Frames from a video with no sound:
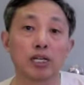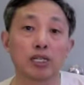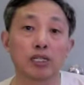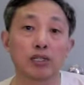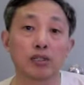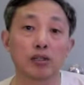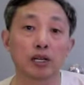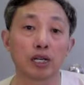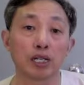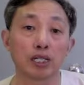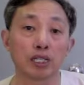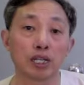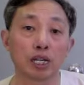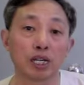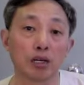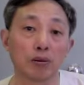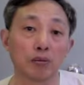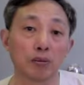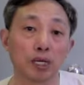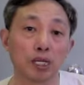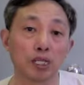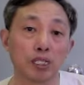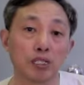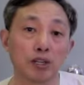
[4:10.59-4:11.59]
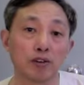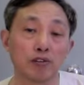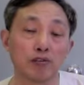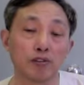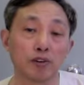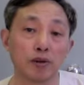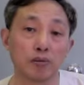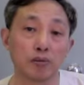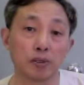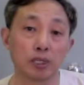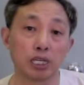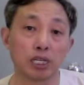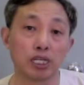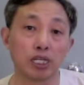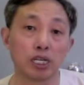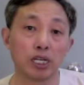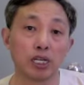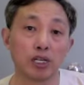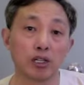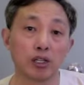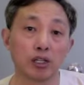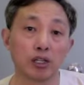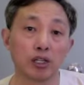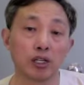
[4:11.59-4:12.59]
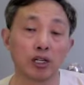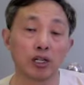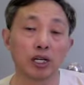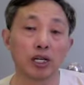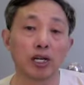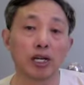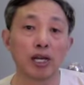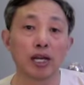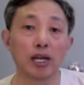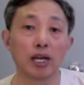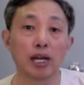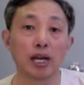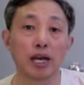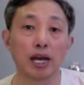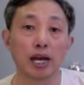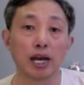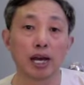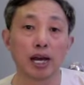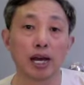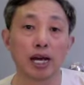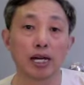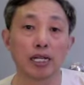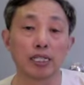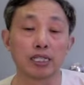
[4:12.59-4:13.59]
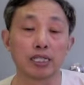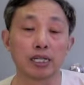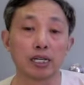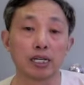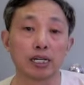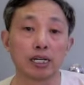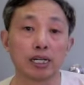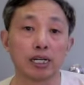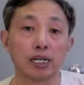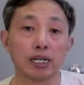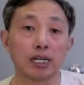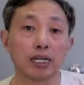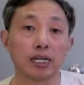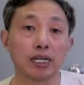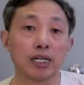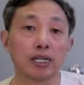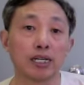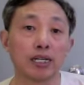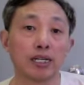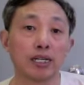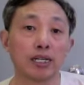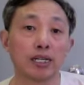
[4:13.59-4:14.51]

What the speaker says: you can take medicine from the ear, and